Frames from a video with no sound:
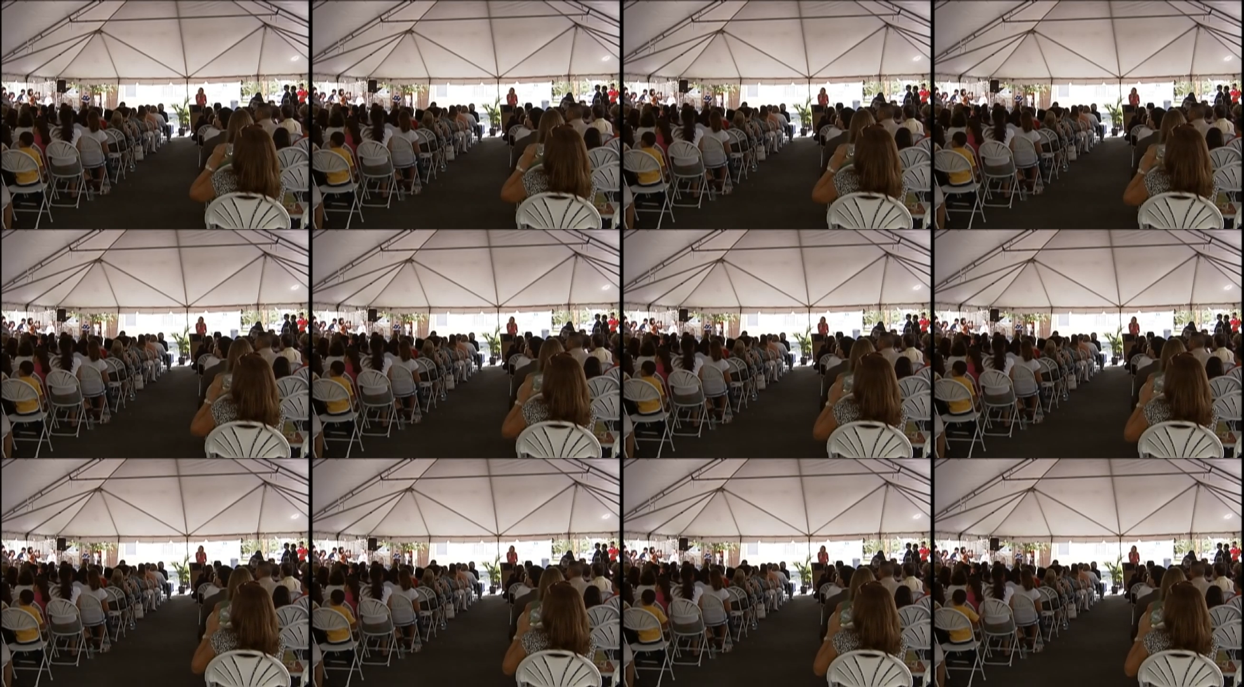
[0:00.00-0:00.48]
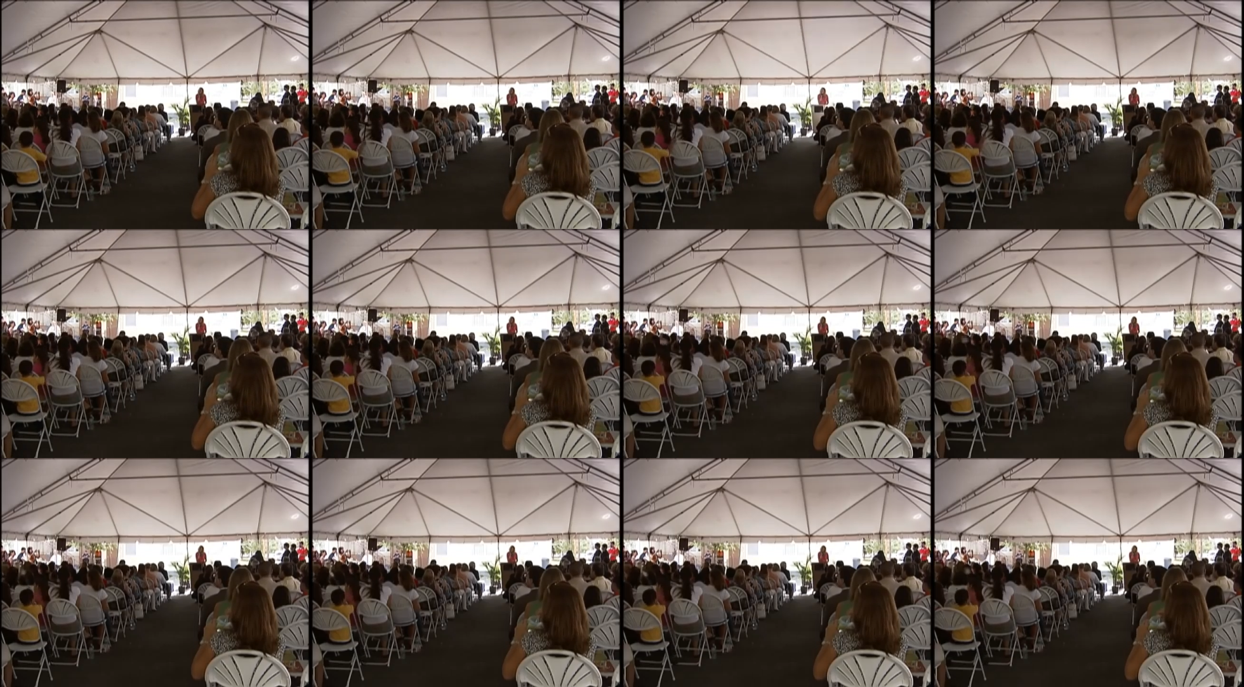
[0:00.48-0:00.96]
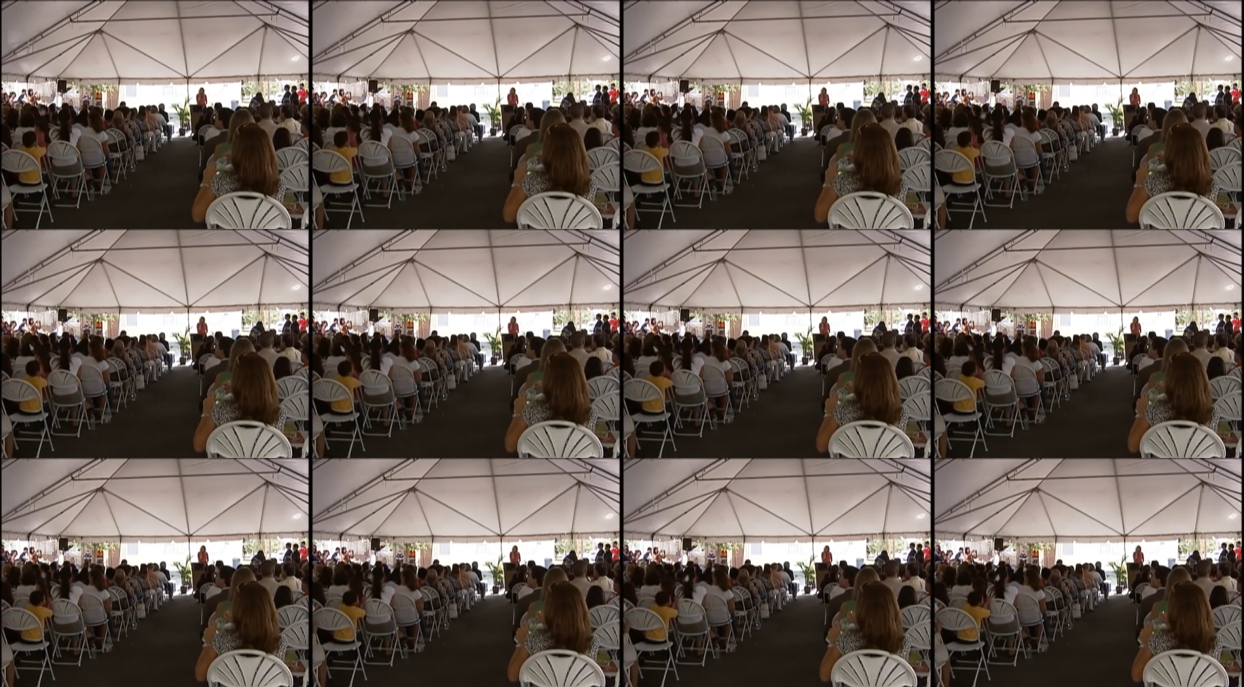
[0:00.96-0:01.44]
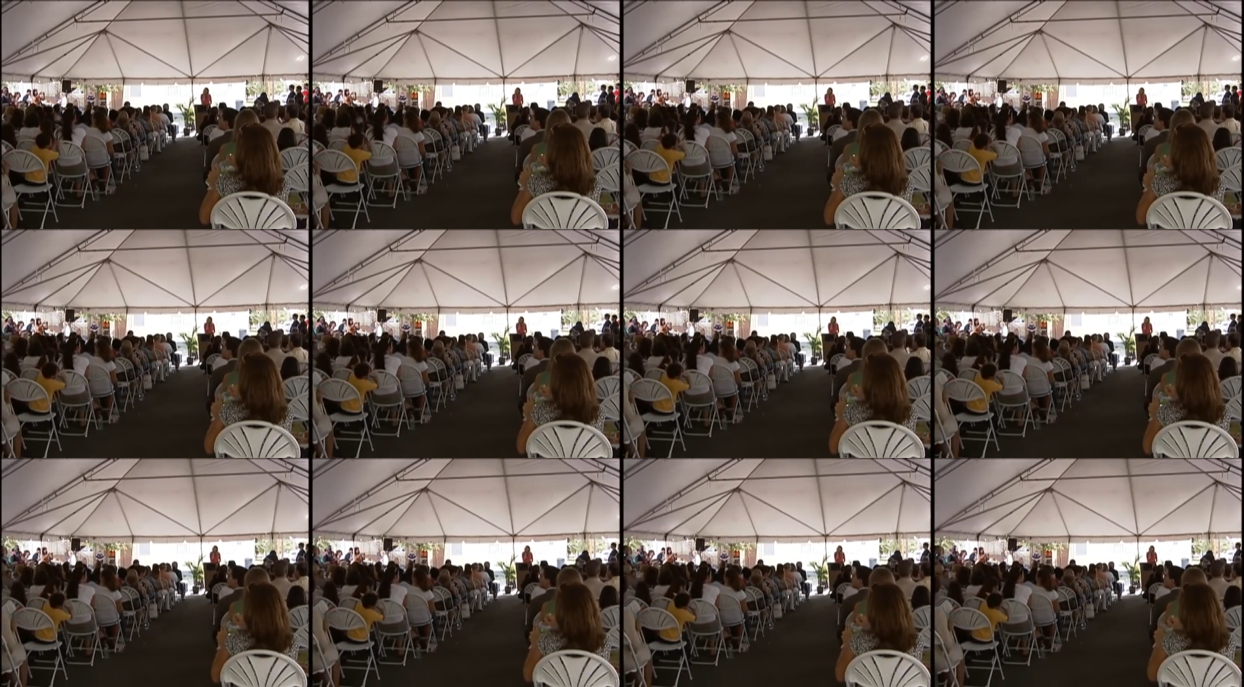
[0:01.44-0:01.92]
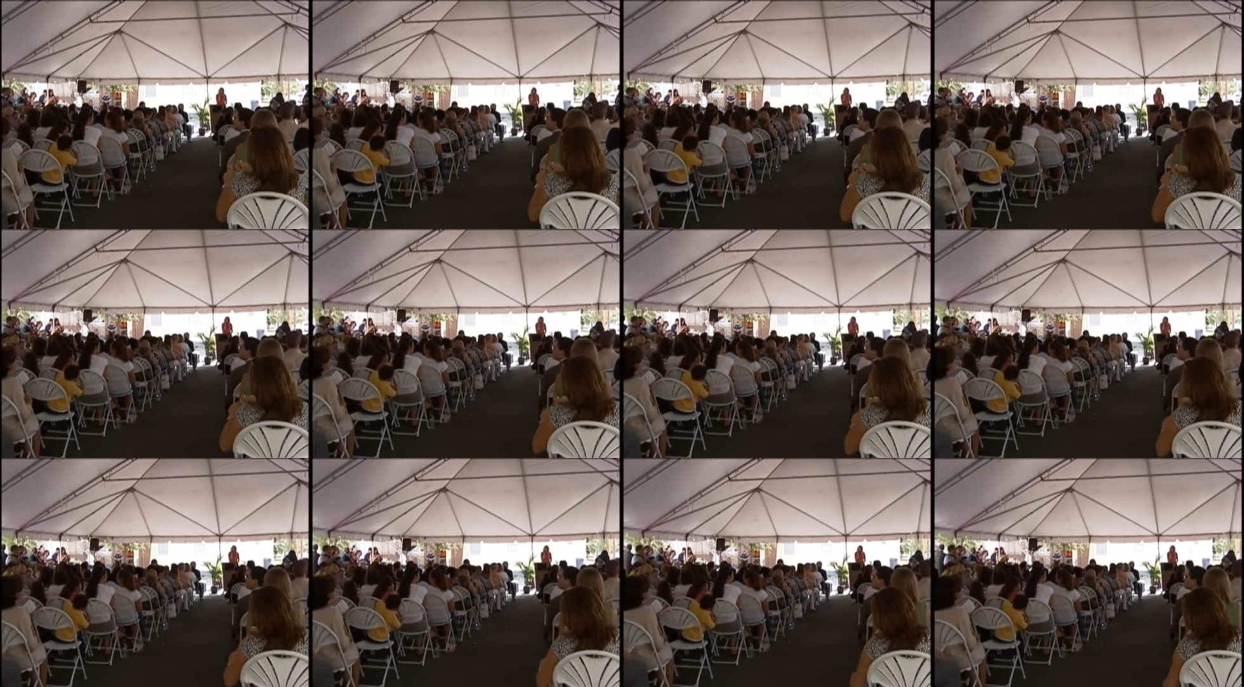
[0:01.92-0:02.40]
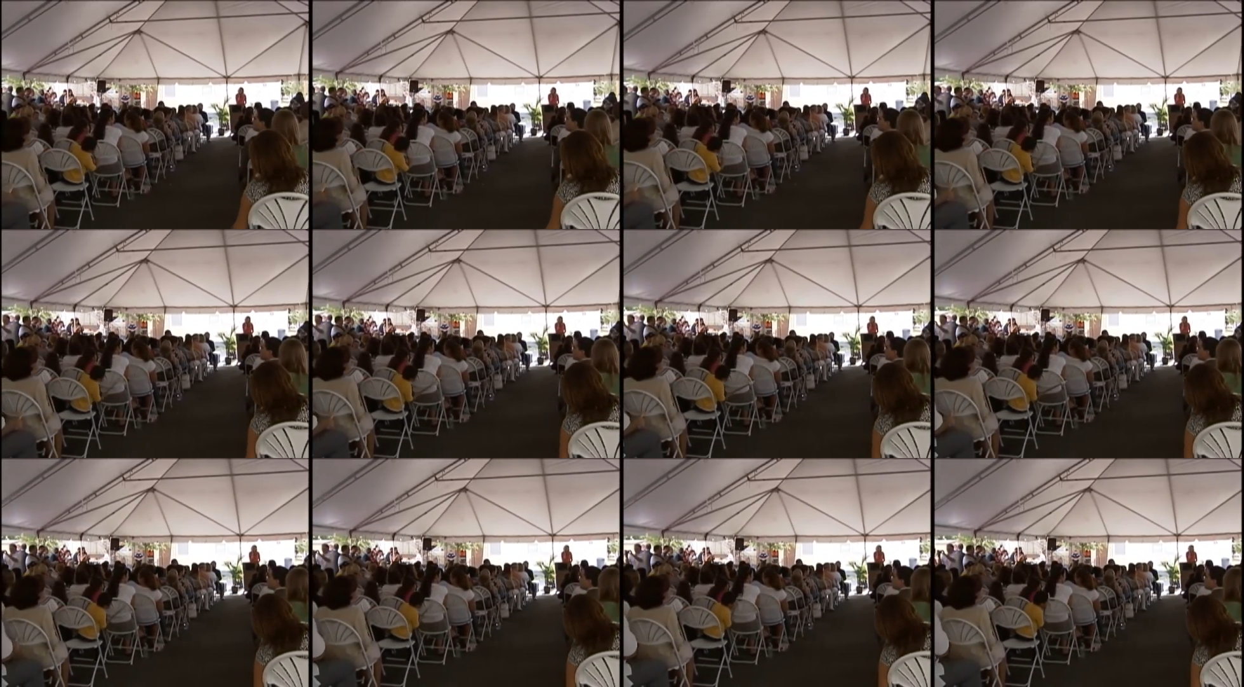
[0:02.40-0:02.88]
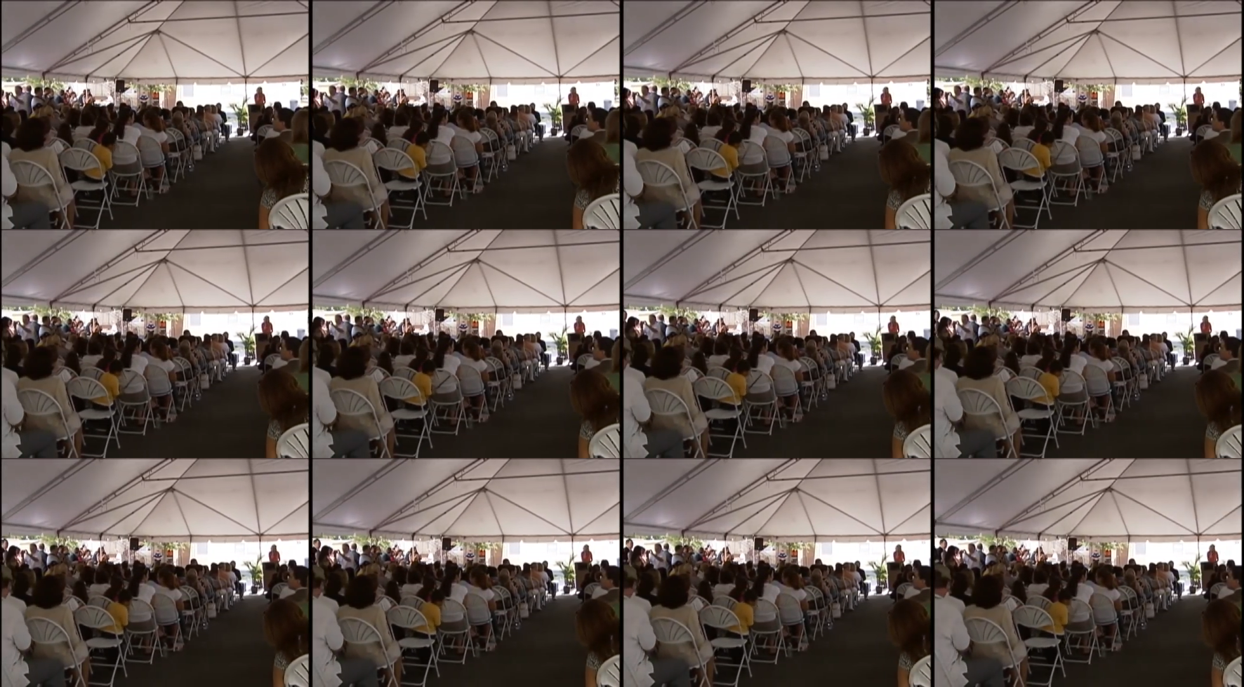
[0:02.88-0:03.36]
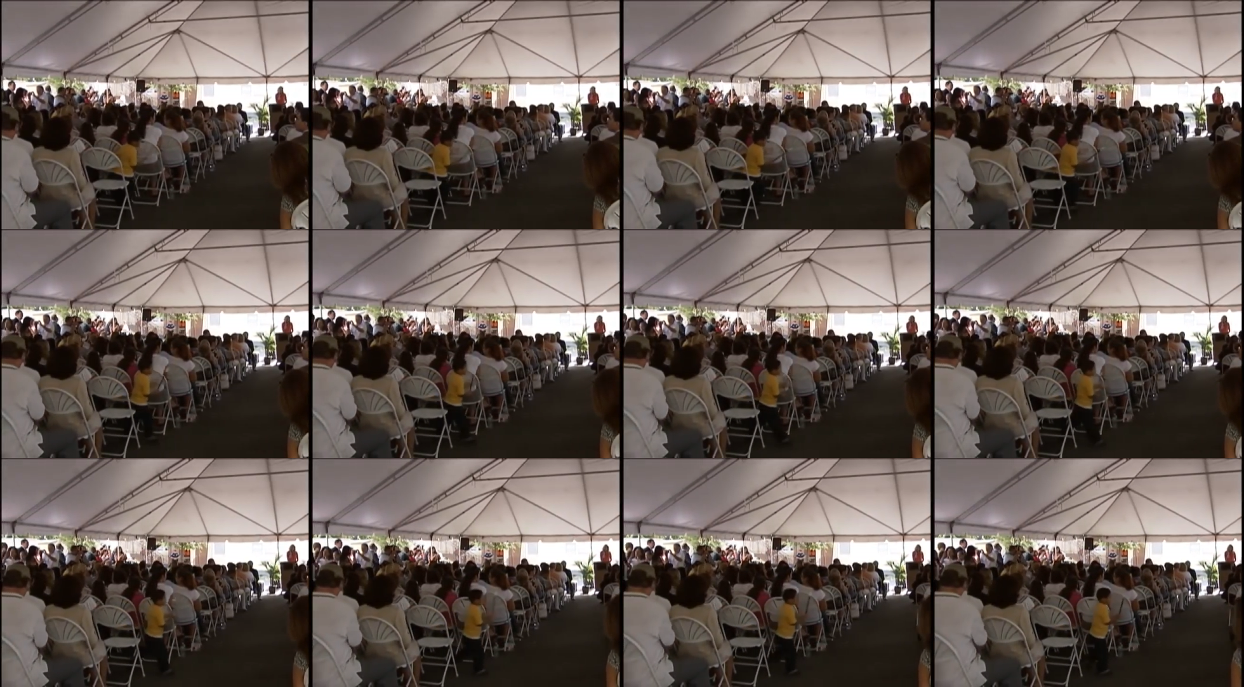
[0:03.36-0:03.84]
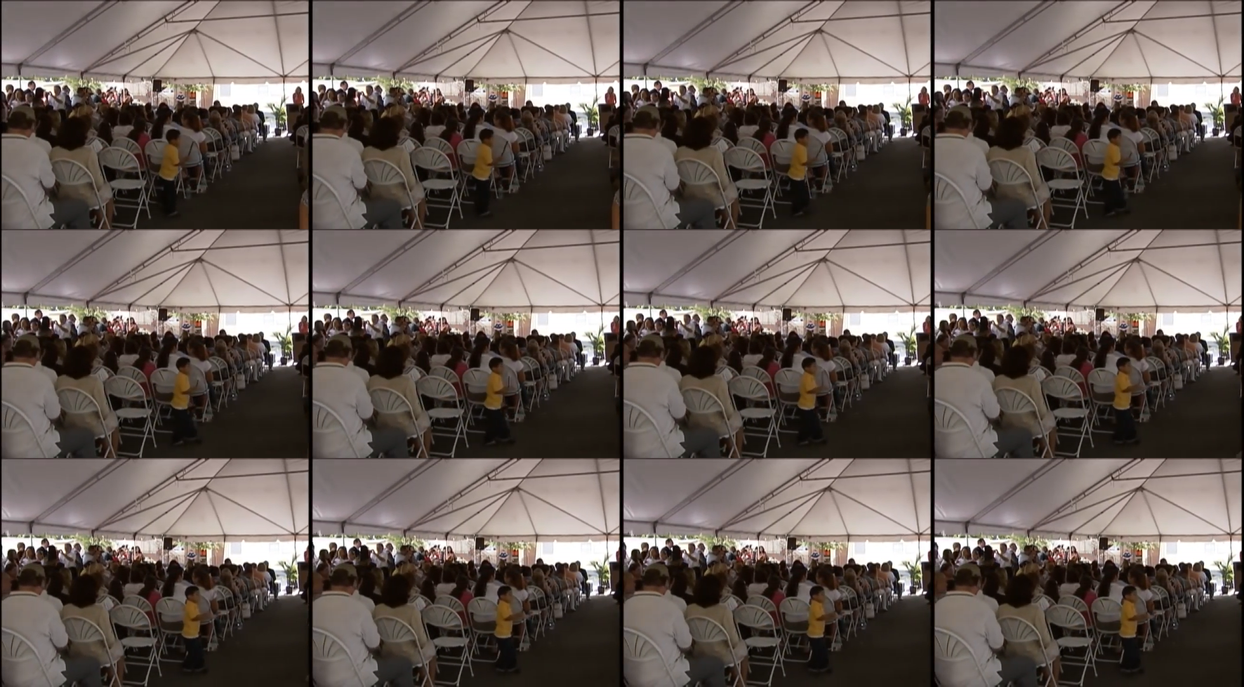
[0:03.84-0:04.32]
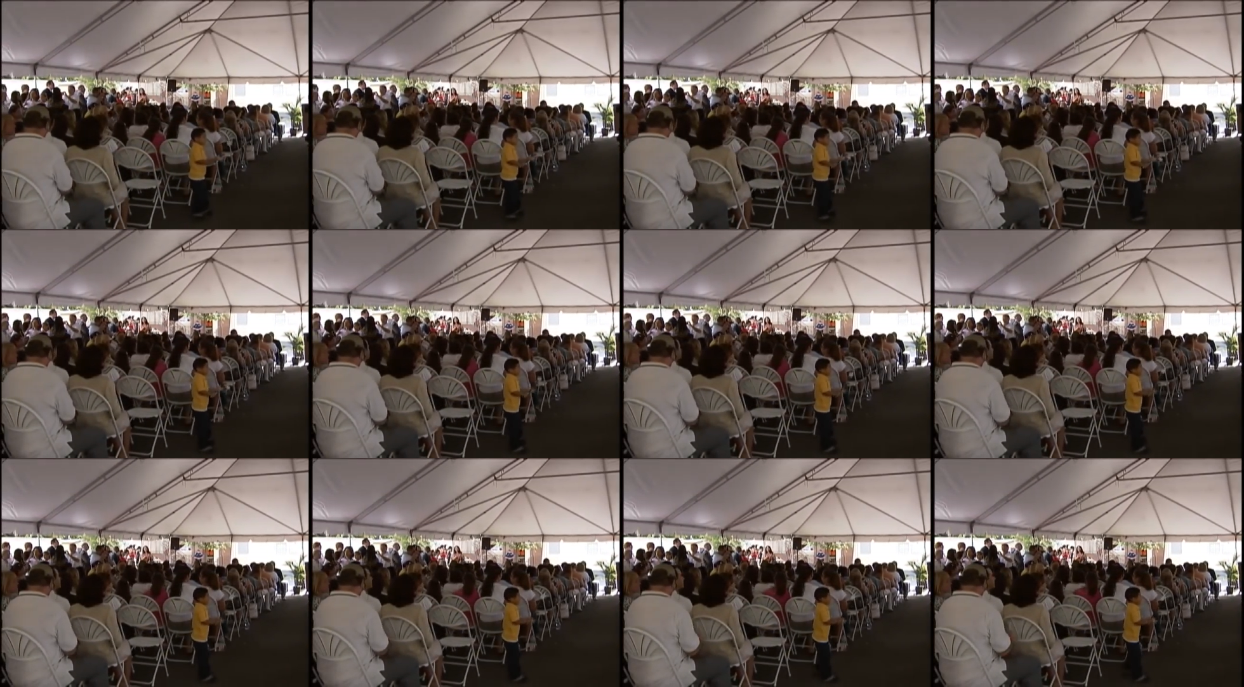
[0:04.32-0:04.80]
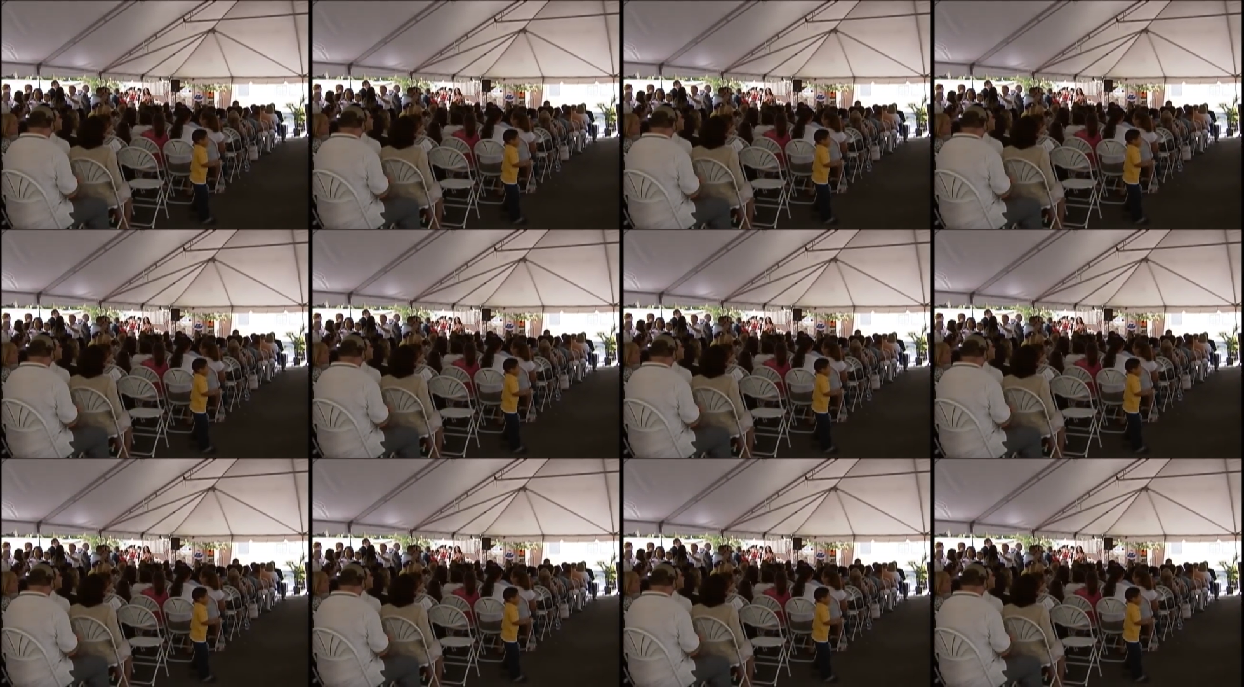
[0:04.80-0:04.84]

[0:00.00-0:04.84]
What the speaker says: No face is visible, so there are no lips to read.